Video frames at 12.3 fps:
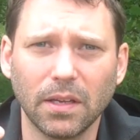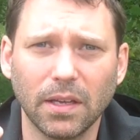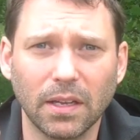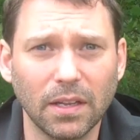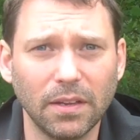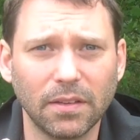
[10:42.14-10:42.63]

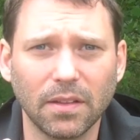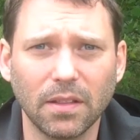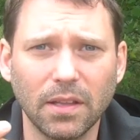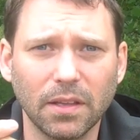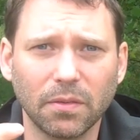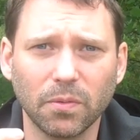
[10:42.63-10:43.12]
At least
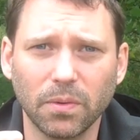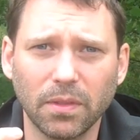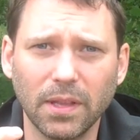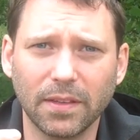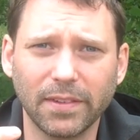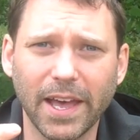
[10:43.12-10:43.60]

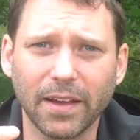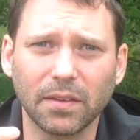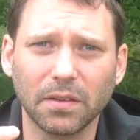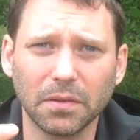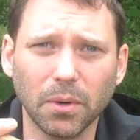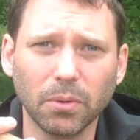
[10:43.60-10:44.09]
this
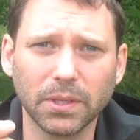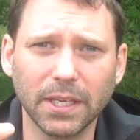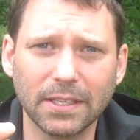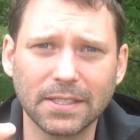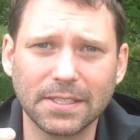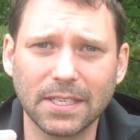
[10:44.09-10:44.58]
axe won't
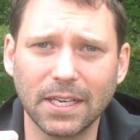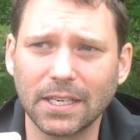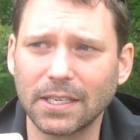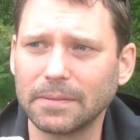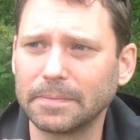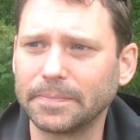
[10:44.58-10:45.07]
get stuck.